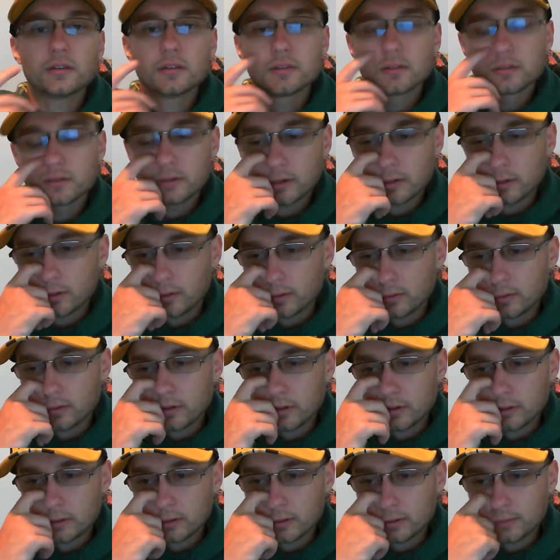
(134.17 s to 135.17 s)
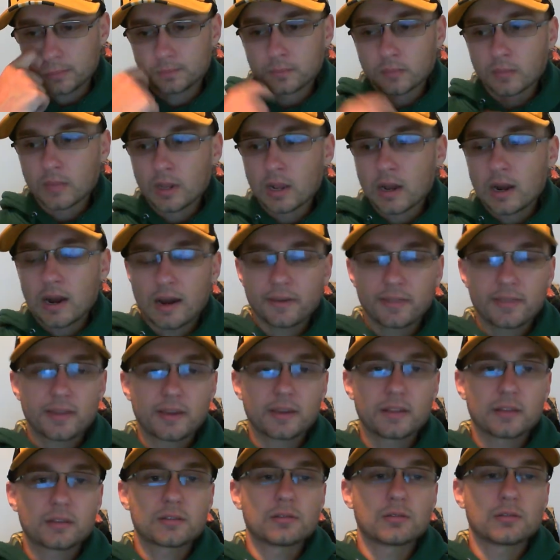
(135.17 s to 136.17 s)
So um, I
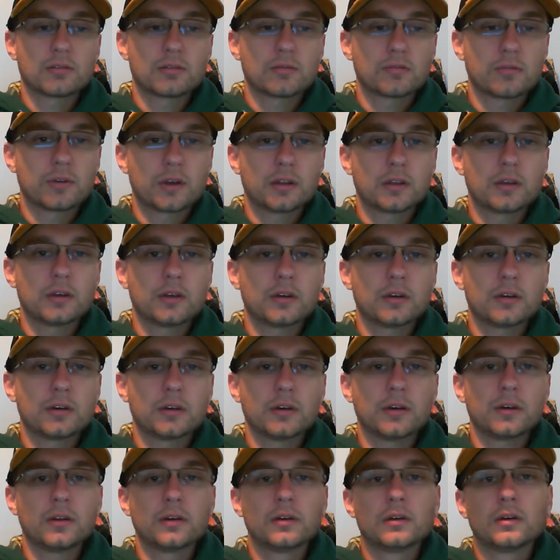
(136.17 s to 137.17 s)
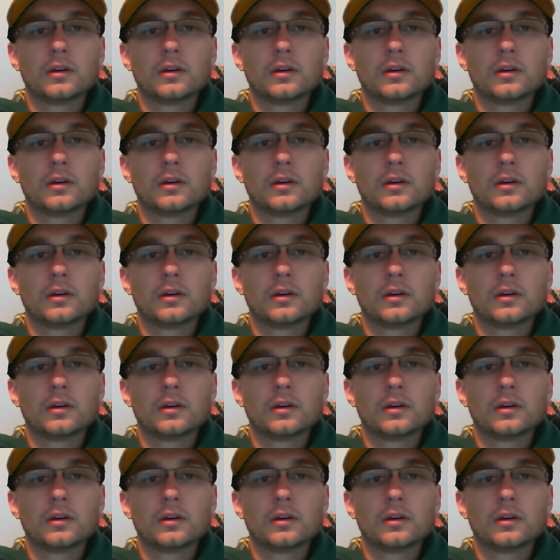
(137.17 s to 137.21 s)
think this is a really good